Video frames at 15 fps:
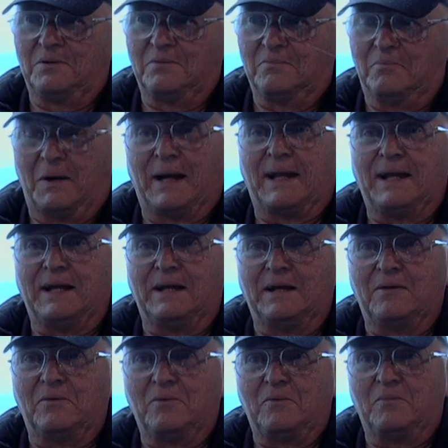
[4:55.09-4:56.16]
mining
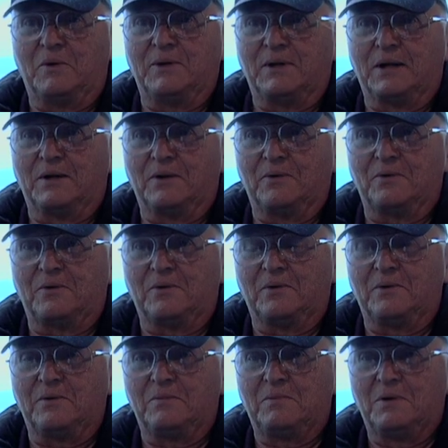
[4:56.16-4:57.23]
and one thing and another,
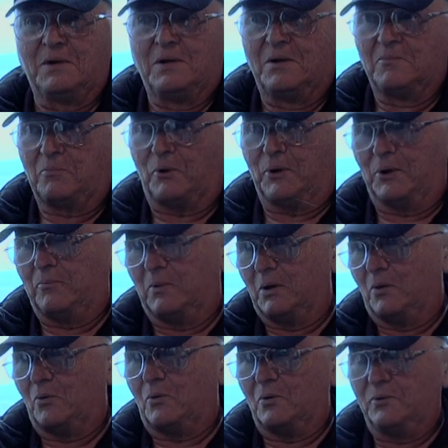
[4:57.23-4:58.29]
and printing them in
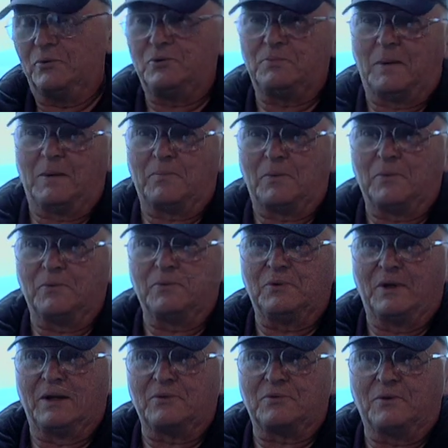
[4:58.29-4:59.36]
local newspapers
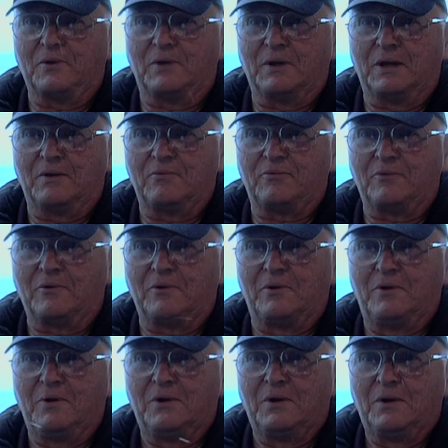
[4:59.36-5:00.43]
and that sort of thing for
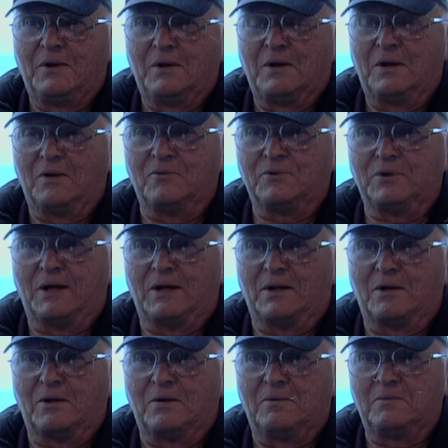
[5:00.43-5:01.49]
I was
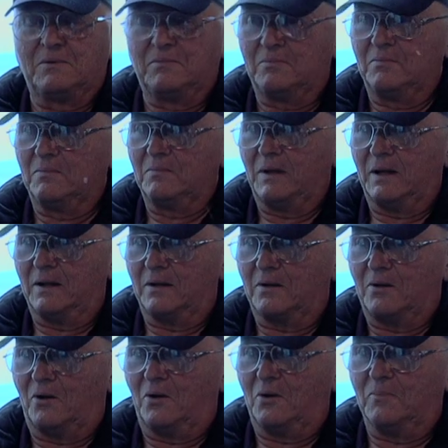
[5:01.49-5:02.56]
had a
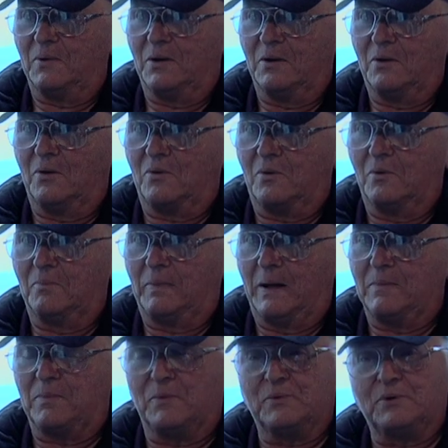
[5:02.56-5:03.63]
column in the local
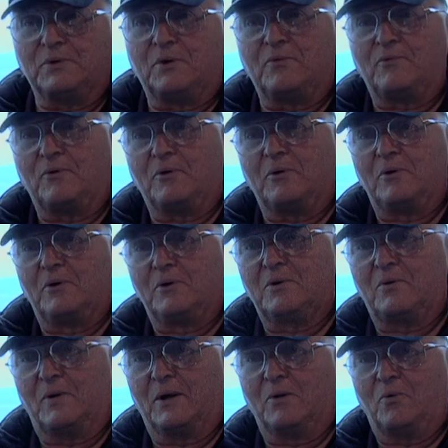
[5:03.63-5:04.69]
papers there for
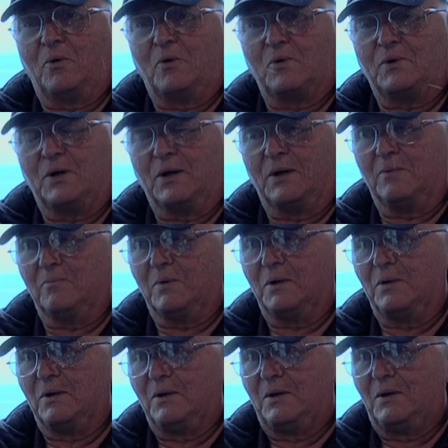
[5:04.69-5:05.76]
quite a long time. But
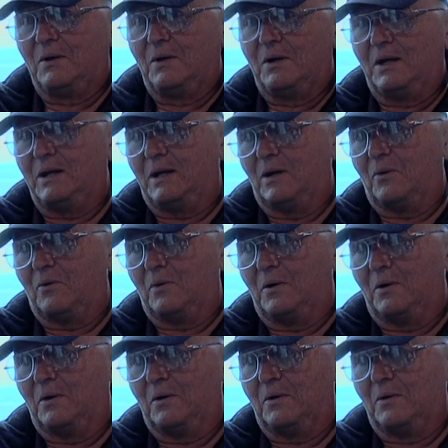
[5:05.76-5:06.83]

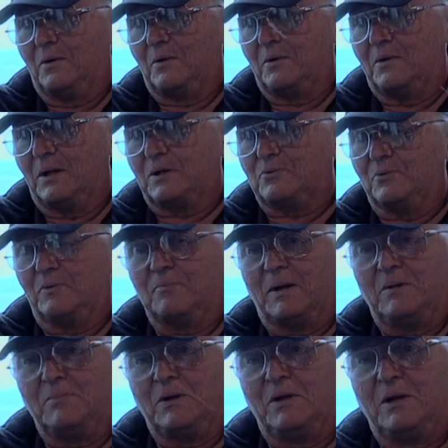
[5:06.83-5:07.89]
anyhow, that's what
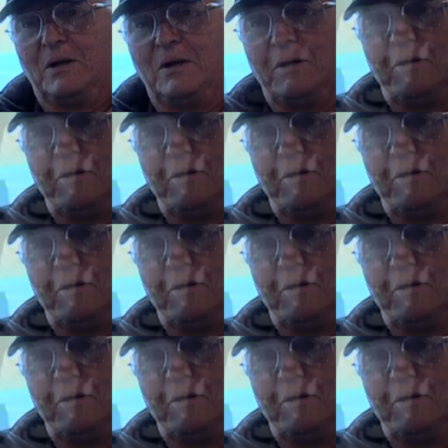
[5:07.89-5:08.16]
made me